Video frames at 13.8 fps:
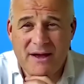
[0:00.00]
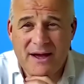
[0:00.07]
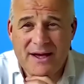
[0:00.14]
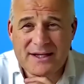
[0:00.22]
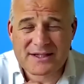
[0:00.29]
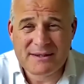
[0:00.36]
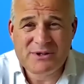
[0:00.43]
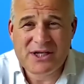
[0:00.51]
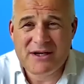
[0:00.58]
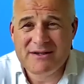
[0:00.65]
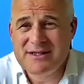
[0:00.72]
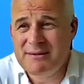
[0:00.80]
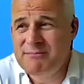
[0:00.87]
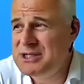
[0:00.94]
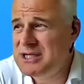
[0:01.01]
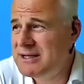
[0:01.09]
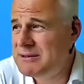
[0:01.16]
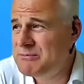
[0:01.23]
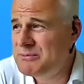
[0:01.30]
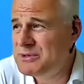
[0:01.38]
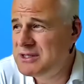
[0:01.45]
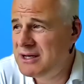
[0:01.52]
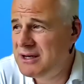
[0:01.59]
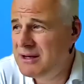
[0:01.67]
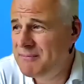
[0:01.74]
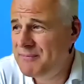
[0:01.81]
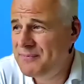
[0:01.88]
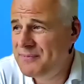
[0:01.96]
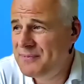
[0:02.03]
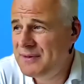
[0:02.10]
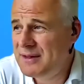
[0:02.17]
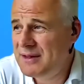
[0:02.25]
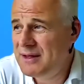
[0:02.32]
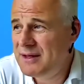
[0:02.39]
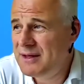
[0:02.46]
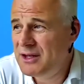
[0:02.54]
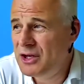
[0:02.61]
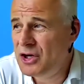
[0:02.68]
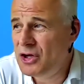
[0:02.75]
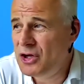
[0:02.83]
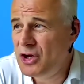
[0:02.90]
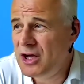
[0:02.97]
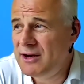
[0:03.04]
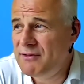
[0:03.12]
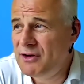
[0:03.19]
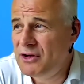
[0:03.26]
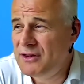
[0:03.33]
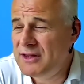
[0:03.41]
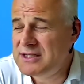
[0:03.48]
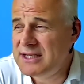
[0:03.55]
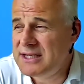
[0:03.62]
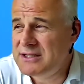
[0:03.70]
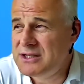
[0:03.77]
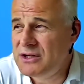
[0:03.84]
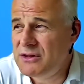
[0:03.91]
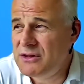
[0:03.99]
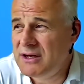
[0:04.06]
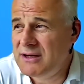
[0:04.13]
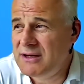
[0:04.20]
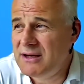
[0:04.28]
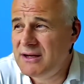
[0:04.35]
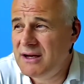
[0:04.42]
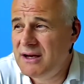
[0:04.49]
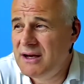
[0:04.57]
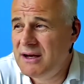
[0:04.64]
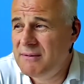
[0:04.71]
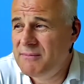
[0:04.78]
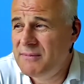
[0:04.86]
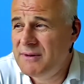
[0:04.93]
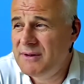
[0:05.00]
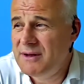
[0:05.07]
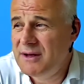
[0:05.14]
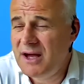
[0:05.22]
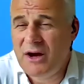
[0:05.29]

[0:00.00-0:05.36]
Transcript: Sometimes you kind of look at these things and you think, oh